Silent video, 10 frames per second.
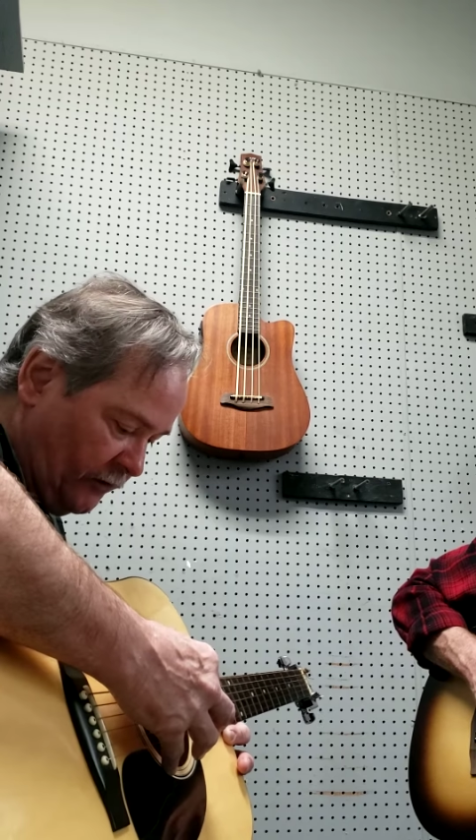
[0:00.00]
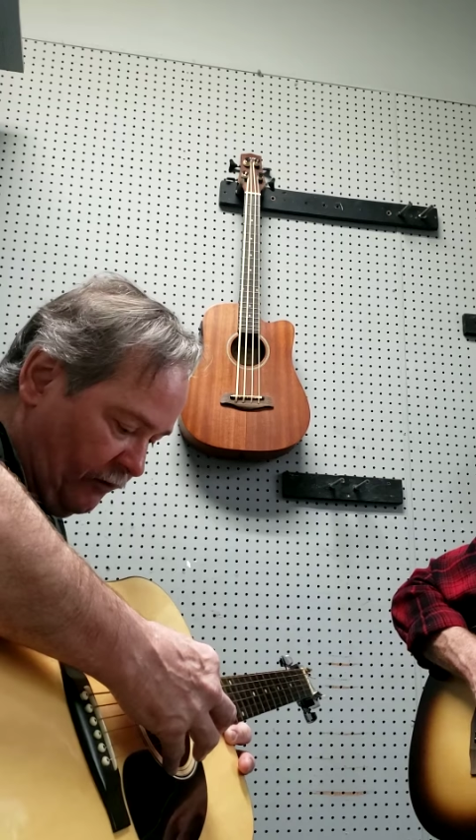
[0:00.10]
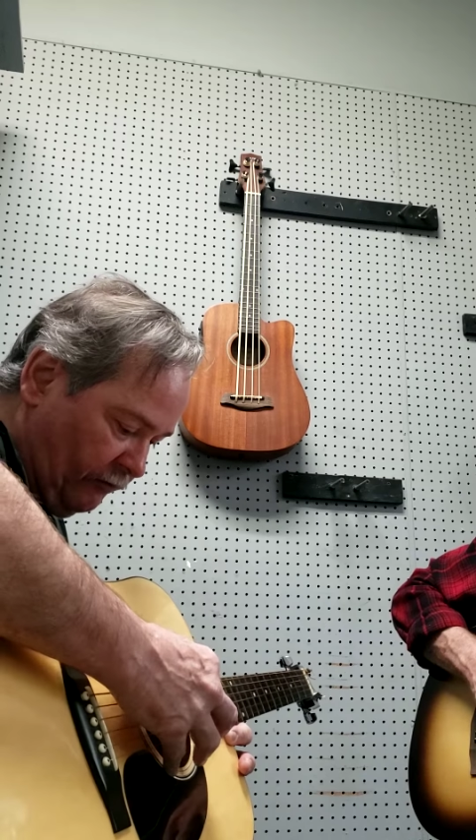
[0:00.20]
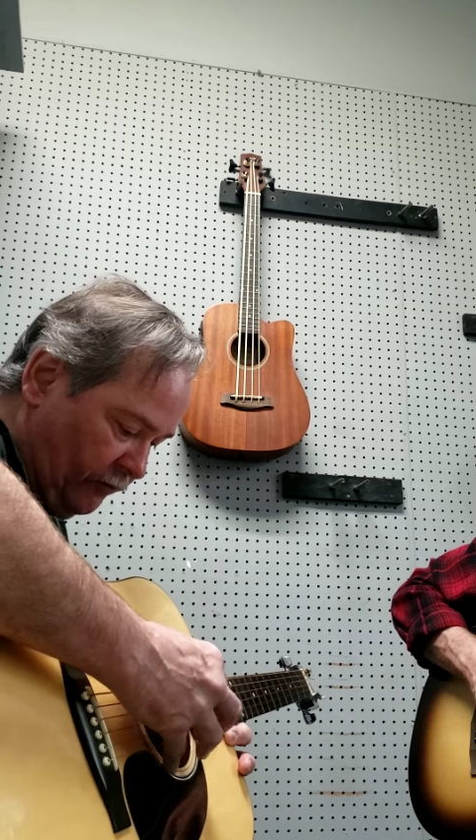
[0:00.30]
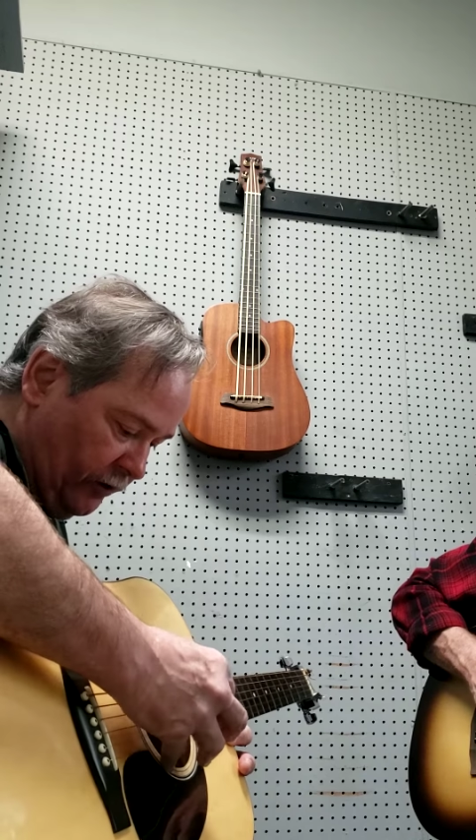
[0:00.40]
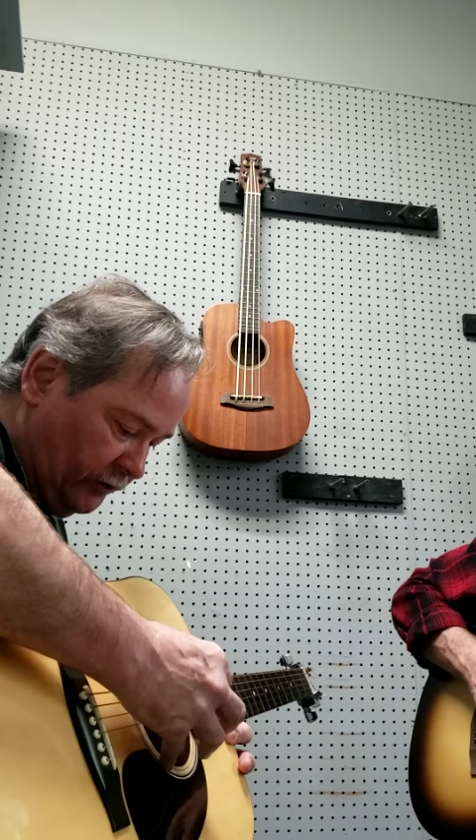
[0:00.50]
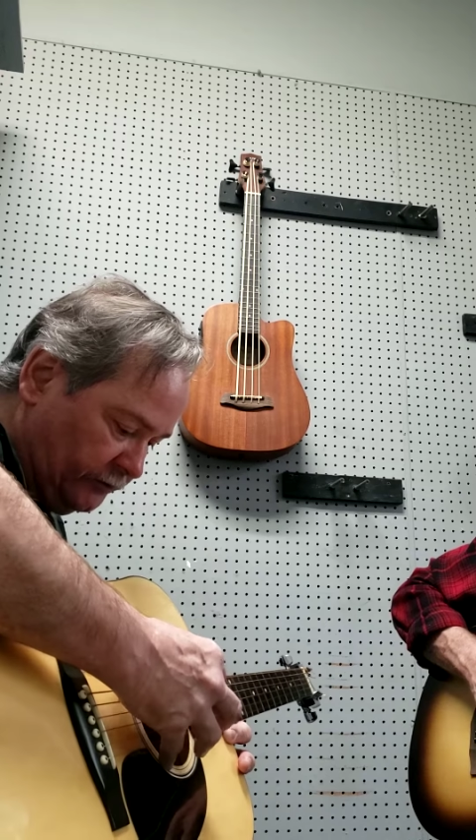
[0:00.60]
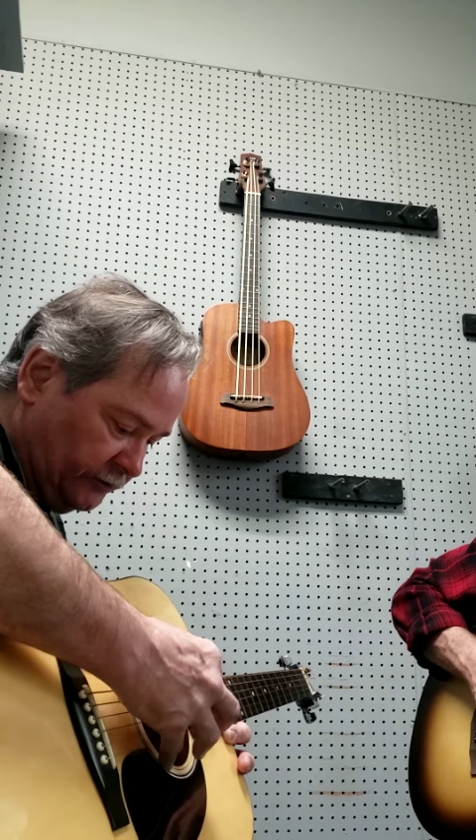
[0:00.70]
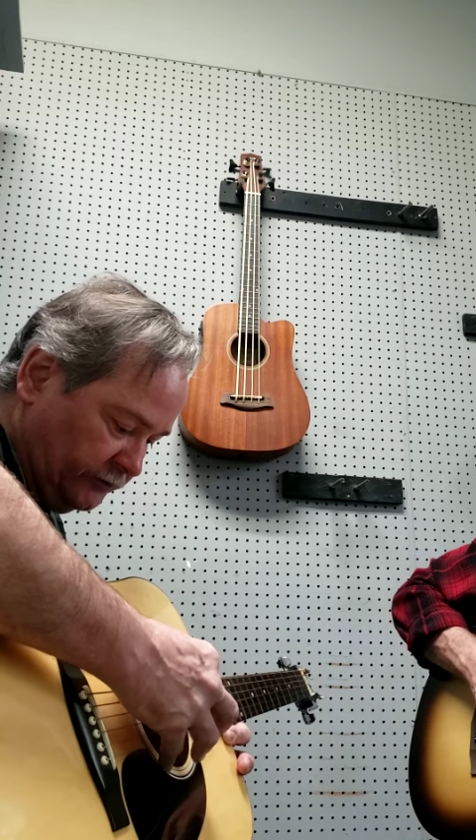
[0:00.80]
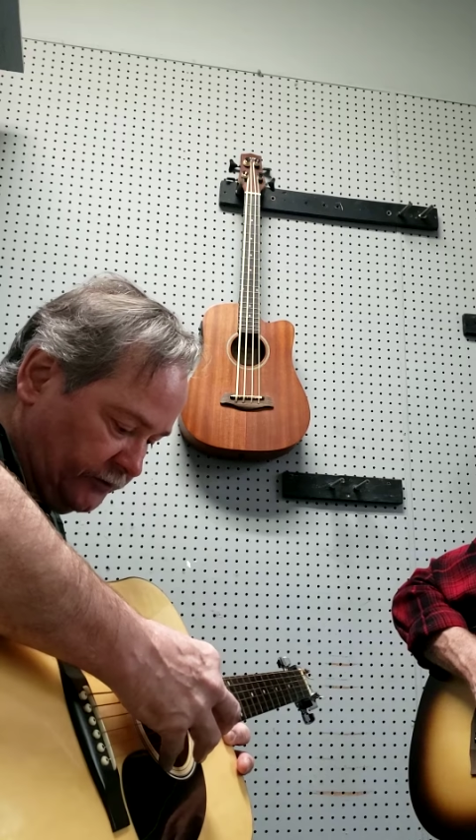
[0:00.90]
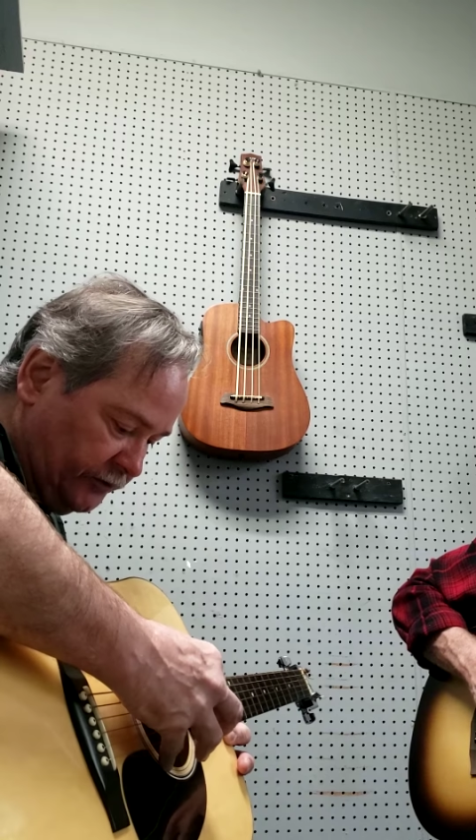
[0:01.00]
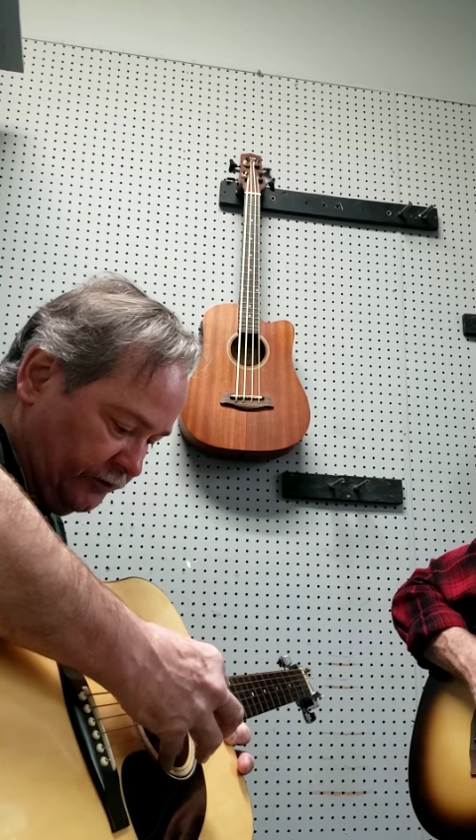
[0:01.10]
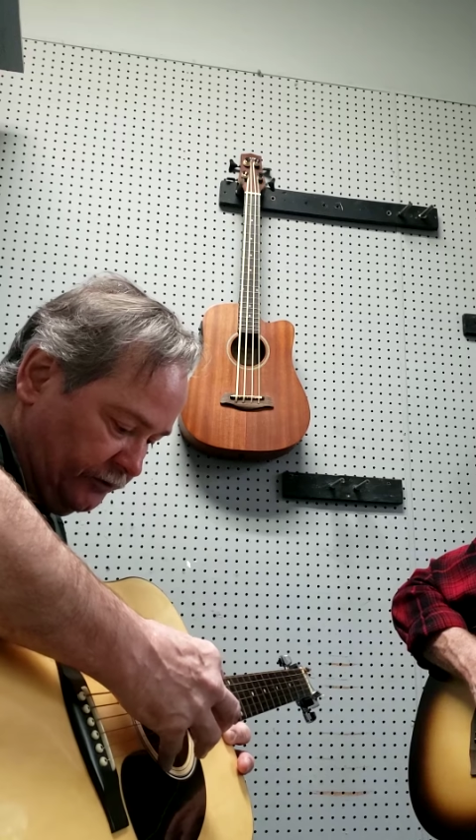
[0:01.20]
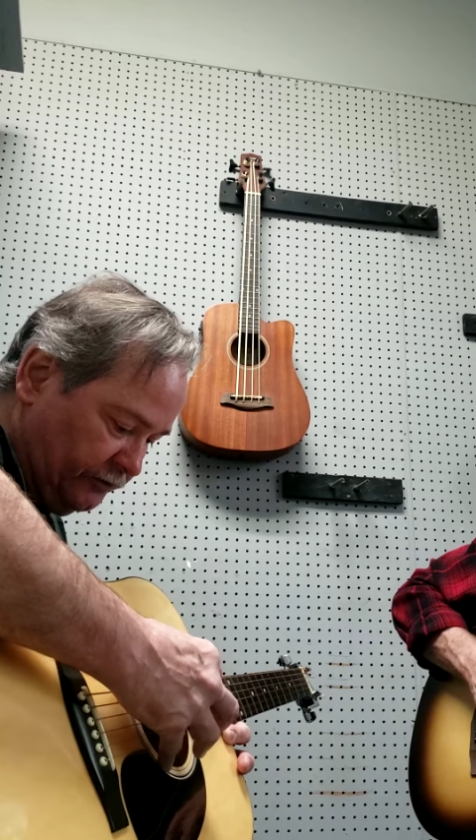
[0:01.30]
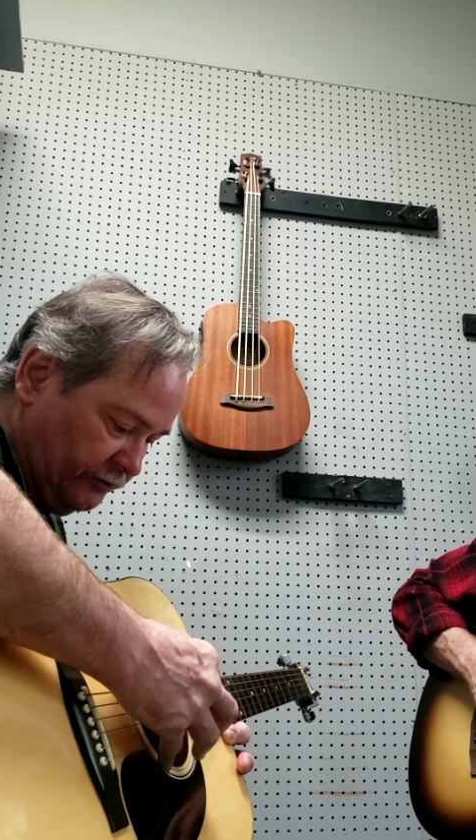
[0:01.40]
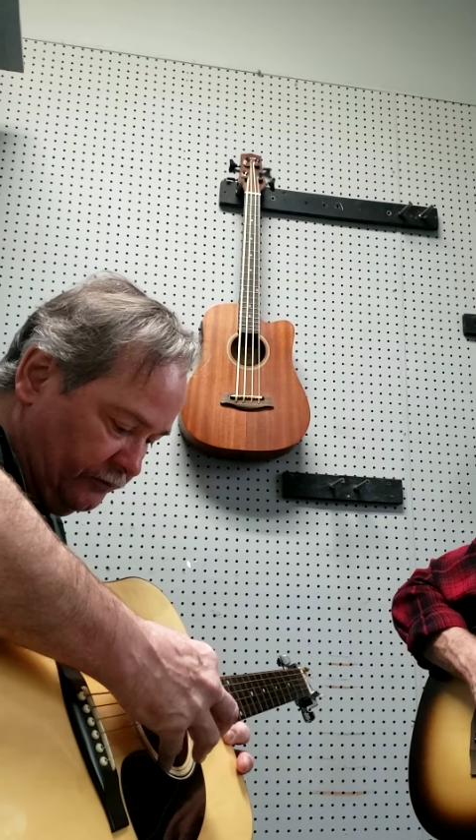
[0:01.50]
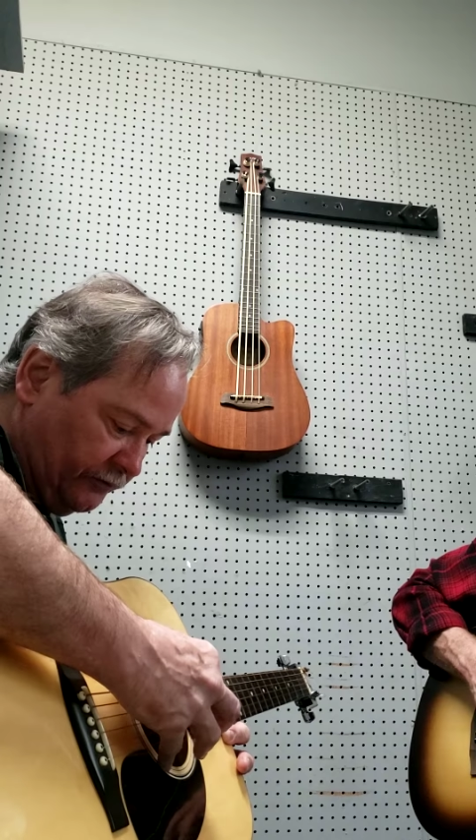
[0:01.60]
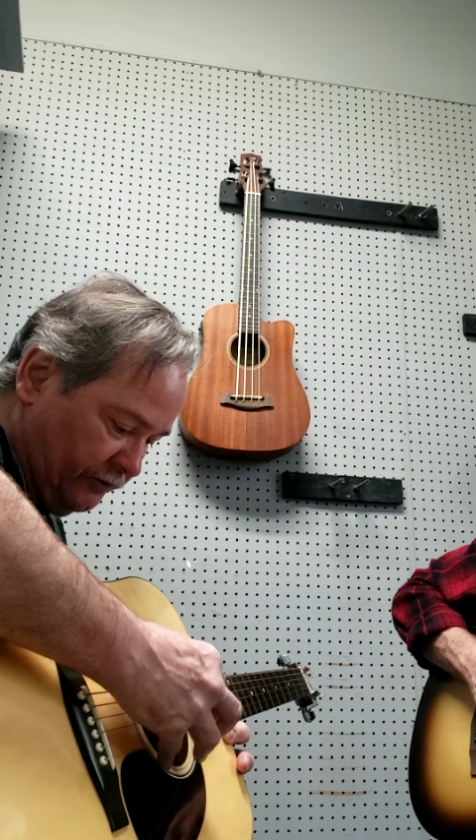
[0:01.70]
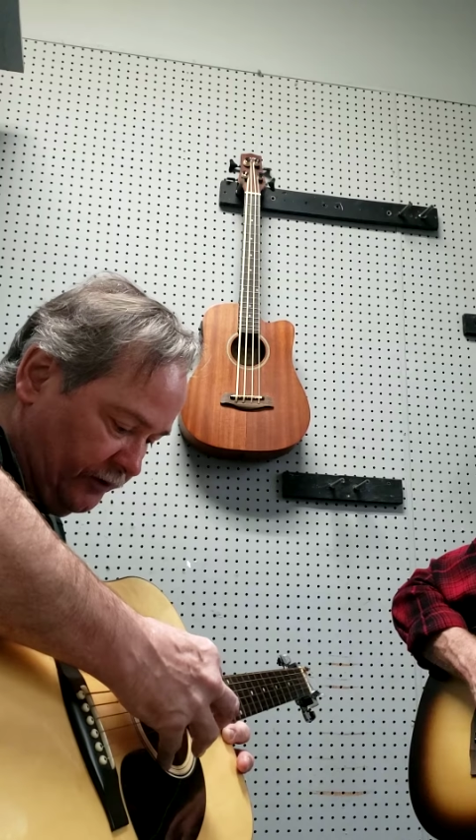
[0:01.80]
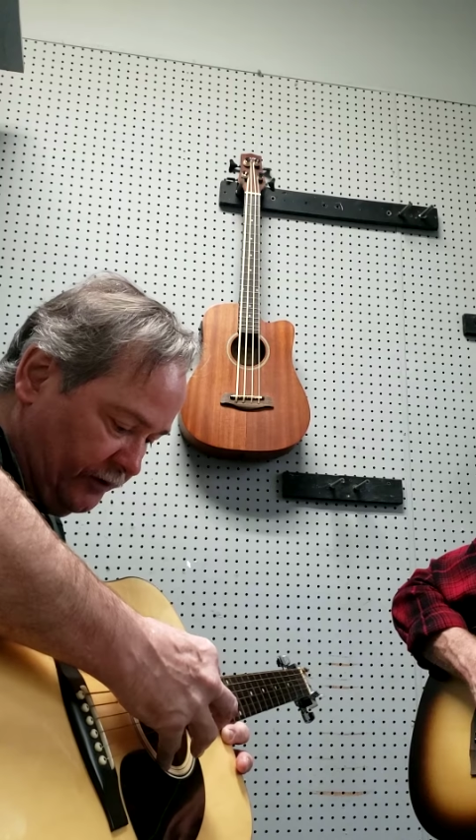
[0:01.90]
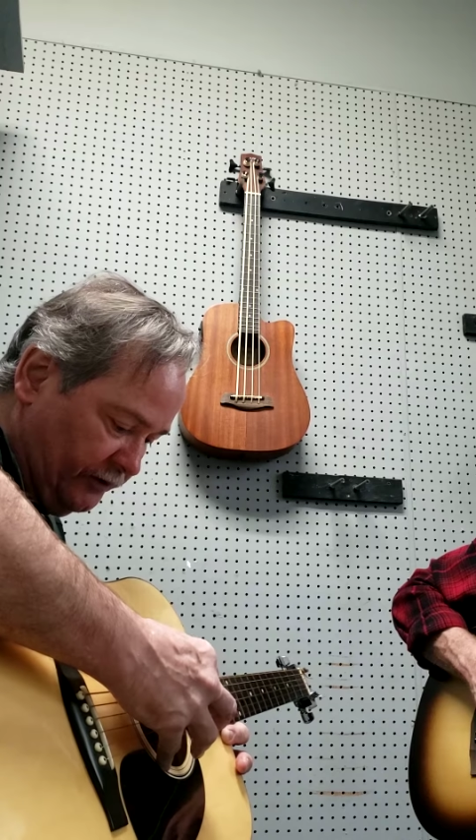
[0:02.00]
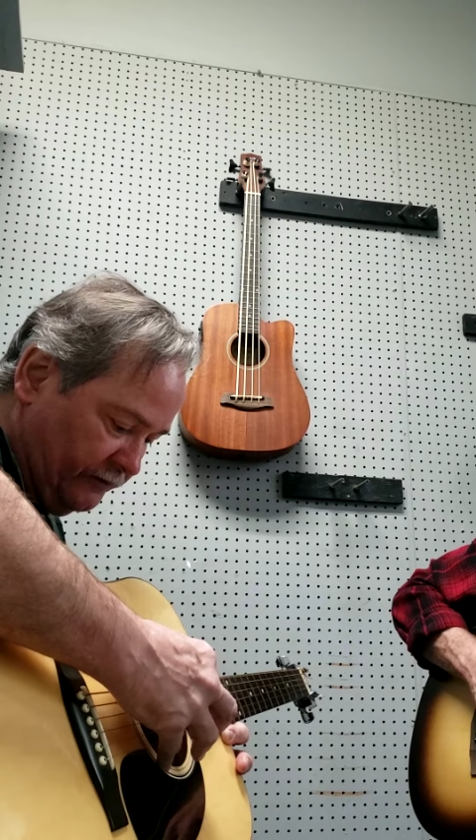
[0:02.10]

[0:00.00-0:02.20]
1, 2, 3, change.